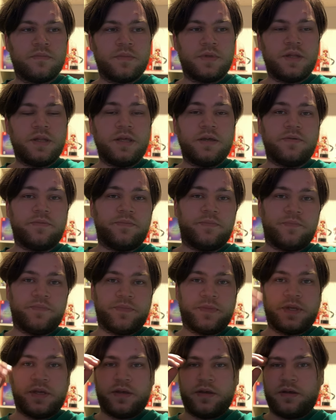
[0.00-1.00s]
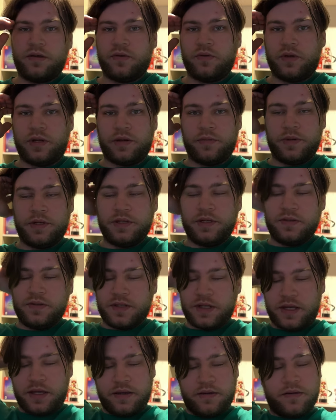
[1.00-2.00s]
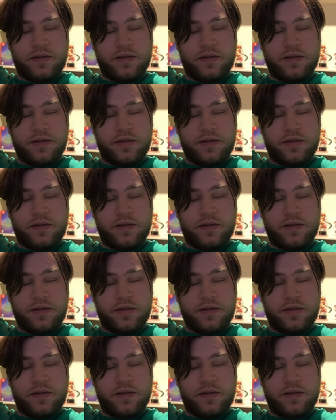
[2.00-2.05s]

Hello. Welcome to Tuesday.